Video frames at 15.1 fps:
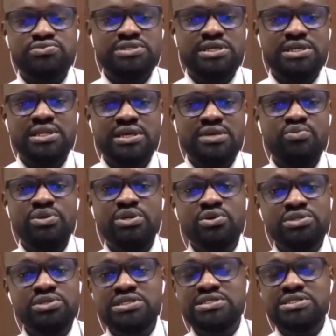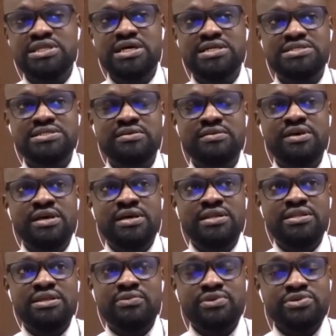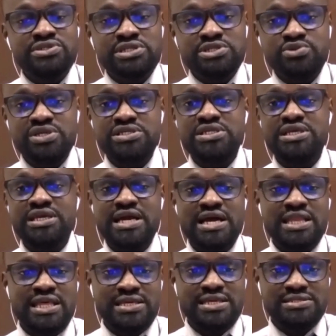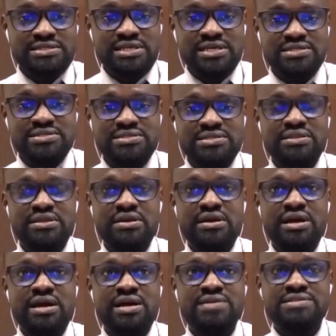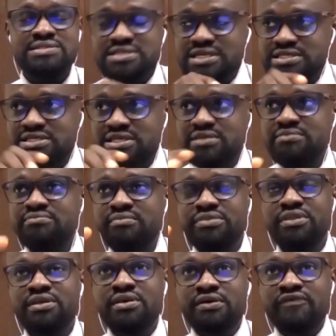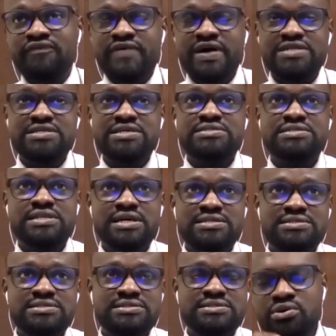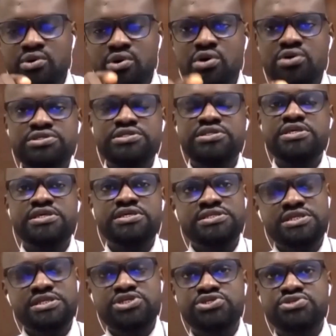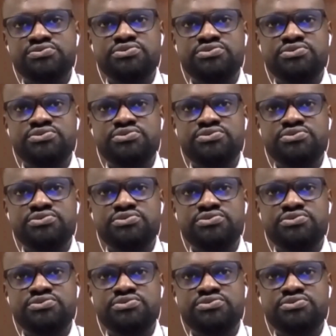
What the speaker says: And then we noticed that the real situation in Ghana is that there are certain factors that cause these issues.